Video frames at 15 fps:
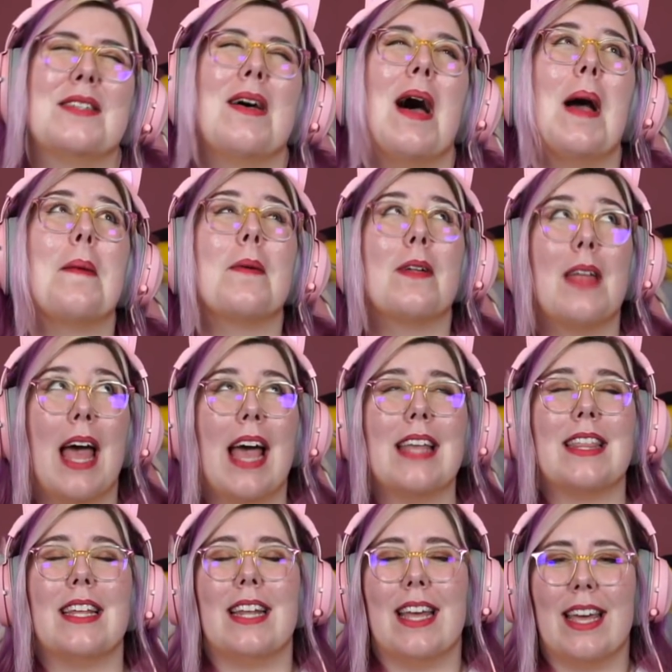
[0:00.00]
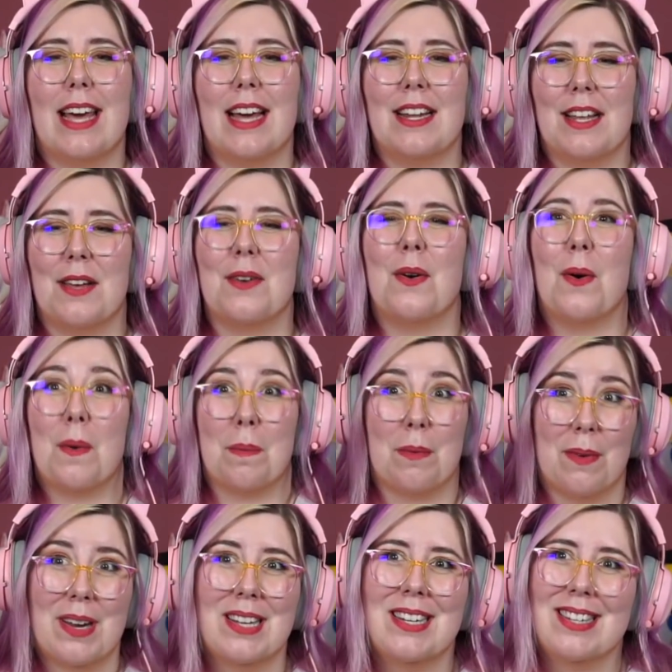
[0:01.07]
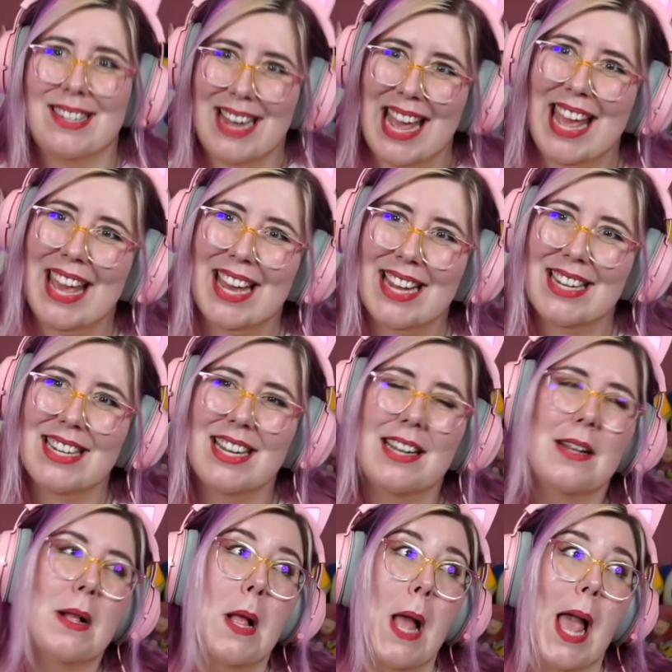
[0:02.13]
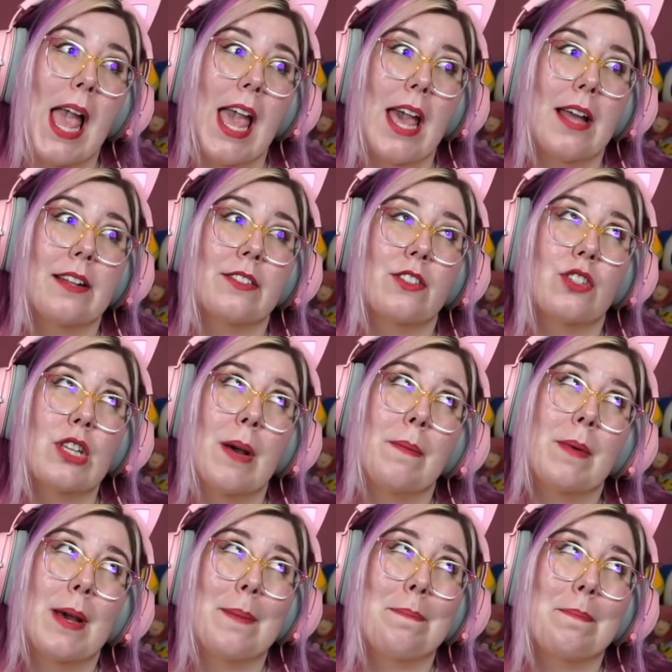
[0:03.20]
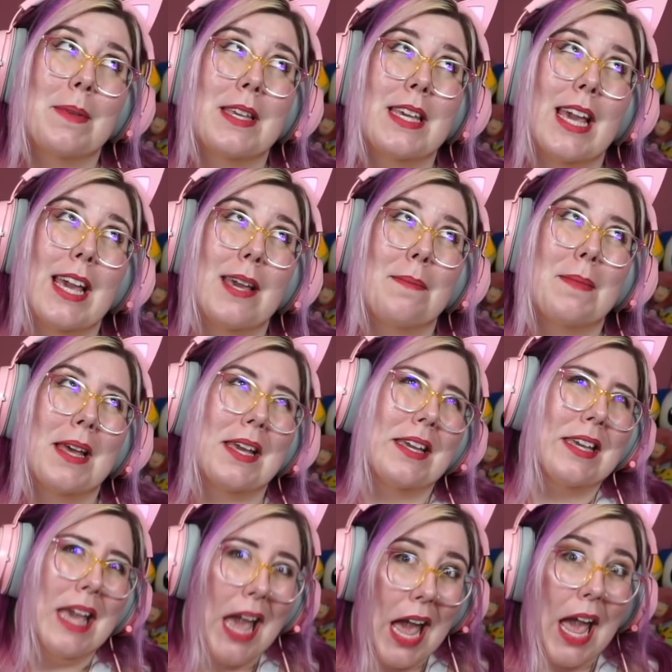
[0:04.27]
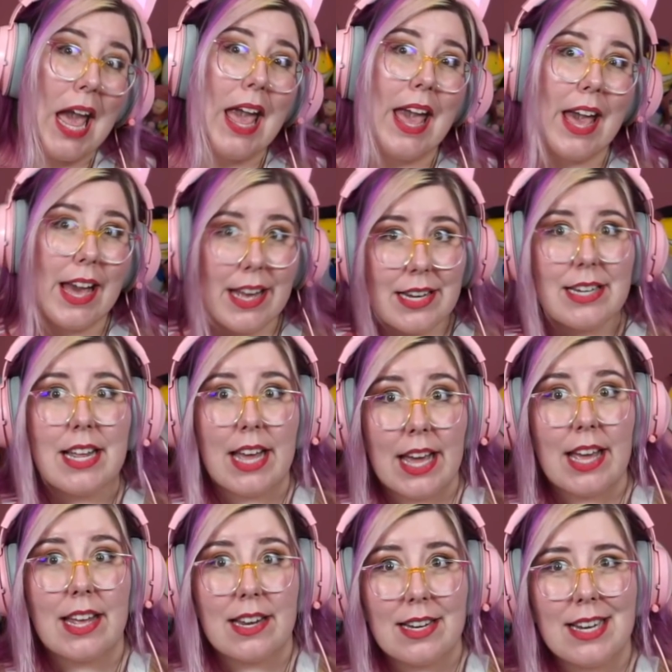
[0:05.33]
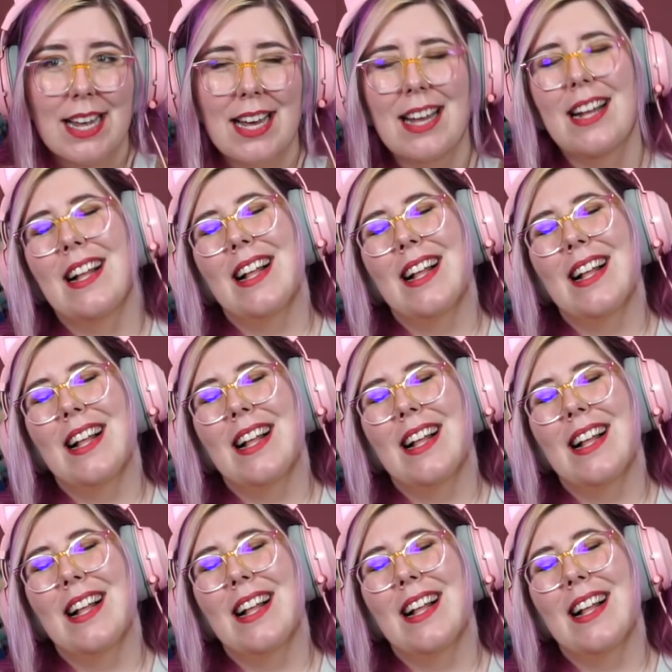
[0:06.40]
So I'm glad that it got incorporated in and somewhat became like canon.